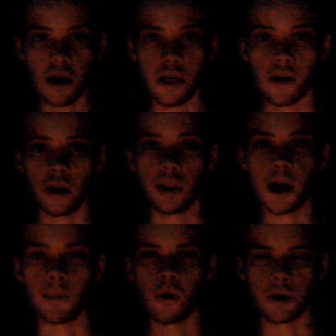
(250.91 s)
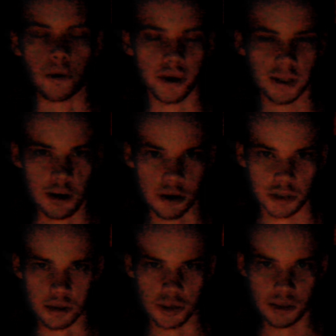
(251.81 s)
there are a lot more annoying
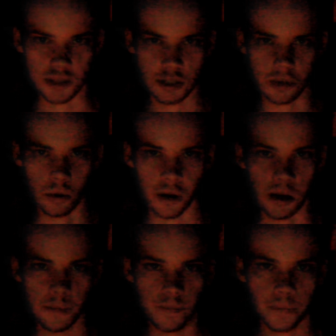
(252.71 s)
characters in this story.